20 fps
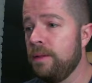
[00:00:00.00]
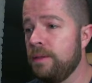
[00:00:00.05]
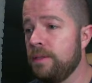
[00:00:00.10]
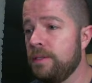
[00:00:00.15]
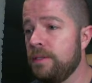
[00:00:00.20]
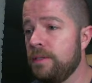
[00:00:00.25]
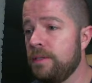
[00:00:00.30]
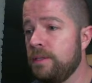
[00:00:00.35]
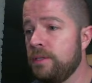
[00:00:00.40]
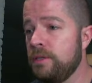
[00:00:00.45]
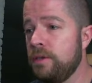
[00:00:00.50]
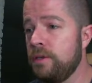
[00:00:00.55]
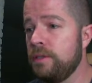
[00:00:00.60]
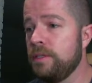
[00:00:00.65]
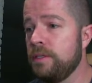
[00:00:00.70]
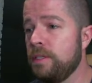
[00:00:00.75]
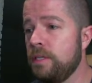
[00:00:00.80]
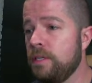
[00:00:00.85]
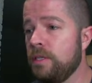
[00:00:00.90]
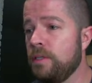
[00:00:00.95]
certain
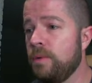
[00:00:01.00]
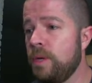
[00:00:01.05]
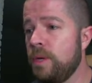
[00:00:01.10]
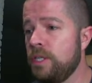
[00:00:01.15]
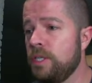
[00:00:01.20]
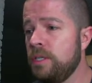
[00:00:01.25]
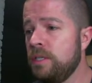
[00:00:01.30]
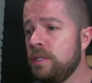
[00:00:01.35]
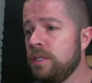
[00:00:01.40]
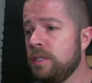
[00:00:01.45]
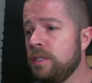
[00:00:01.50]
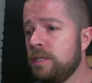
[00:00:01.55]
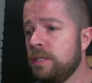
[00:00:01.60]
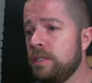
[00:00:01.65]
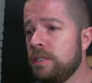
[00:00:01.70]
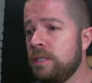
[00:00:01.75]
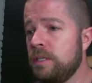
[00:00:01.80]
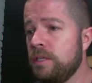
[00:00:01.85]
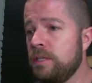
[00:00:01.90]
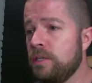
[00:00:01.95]
situations this
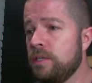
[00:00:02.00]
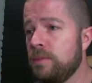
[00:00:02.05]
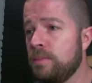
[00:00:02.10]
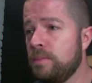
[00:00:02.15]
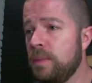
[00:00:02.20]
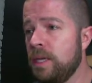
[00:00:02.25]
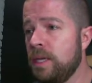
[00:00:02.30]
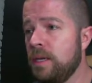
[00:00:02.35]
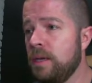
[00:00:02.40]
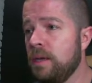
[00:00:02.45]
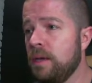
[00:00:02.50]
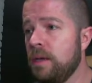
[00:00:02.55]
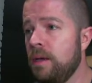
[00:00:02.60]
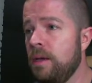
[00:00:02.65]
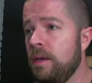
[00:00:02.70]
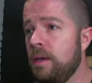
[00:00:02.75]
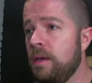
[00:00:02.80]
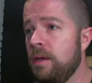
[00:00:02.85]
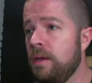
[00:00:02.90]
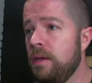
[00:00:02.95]
could just be,
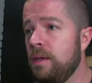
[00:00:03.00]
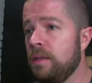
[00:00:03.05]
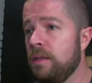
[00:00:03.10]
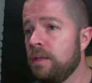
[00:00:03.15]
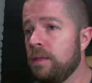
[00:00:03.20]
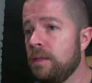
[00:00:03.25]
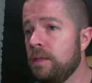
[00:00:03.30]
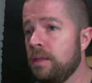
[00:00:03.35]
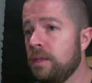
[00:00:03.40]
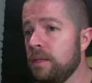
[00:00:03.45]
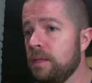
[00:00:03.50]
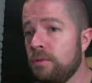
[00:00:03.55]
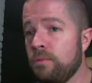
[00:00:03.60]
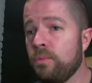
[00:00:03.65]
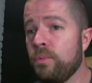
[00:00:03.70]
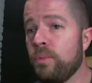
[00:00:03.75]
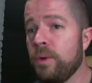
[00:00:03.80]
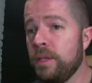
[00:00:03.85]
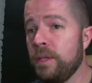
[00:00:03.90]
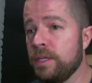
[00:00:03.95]
this
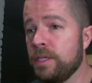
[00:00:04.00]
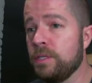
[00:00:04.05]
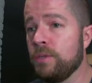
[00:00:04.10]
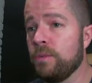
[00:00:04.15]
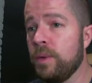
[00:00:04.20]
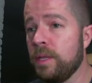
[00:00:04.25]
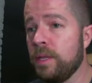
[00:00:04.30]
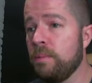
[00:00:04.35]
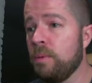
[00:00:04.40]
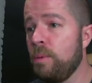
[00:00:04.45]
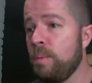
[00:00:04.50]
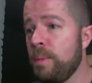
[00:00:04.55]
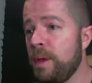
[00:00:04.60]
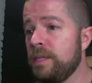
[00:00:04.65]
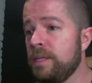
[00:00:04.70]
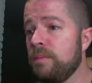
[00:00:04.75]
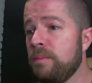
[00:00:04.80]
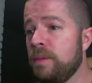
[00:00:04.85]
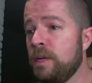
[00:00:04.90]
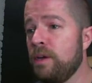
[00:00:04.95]
really swing the
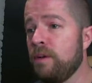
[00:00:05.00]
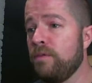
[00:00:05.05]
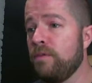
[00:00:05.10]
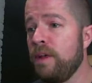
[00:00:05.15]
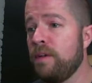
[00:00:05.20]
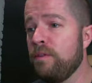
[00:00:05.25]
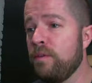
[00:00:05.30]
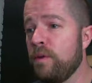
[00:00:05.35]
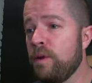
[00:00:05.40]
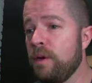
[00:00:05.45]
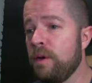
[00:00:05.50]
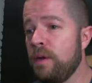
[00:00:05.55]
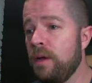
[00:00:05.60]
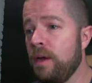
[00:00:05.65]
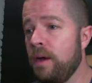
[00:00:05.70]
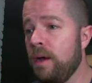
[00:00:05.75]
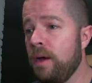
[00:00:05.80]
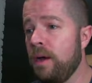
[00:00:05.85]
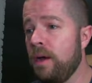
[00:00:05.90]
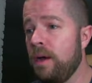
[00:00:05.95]
momentum in your favor.
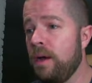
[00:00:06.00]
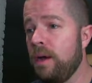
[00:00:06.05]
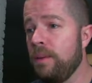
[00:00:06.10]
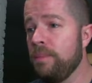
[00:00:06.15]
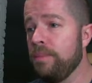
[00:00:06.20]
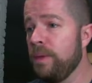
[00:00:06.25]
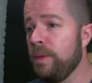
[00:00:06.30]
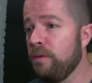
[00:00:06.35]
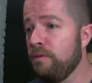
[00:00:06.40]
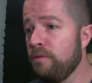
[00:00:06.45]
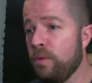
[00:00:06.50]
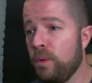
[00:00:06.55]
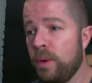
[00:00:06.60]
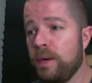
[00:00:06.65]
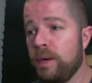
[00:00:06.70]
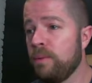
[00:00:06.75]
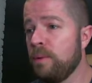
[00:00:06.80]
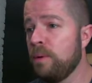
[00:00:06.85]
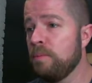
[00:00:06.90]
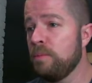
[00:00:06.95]
Avoid a
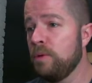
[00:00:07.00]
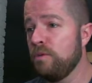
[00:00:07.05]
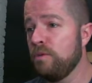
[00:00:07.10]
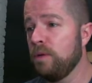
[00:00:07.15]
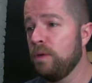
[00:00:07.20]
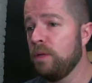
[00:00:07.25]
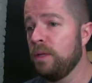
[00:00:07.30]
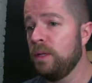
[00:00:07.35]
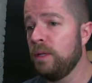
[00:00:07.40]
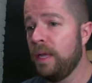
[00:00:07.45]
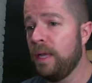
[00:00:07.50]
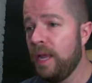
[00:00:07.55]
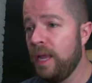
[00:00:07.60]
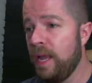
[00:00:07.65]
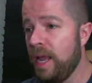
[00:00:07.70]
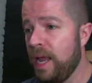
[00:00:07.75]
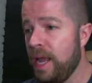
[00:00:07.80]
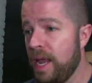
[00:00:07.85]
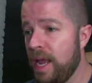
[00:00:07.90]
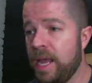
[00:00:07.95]
removal
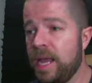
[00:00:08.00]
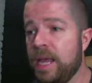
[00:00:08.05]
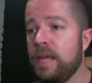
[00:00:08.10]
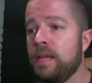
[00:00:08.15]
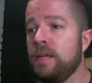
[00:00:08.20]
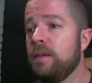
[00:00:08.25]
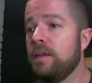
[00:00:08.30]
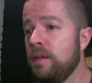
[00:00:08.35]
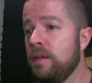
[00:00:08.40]
and